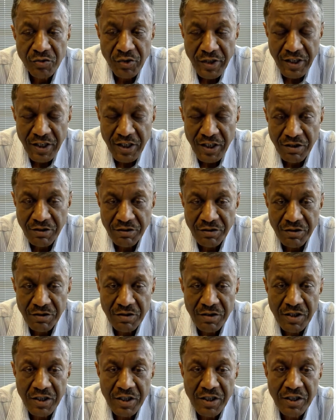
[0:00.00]
things
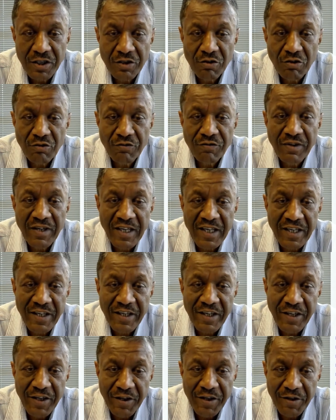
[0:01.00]
in your fire
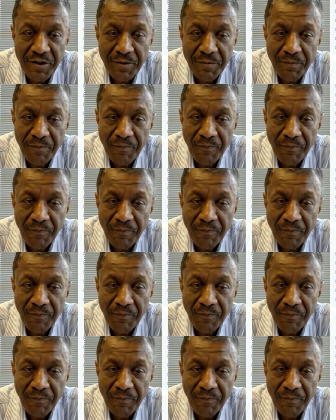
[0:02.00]
heater.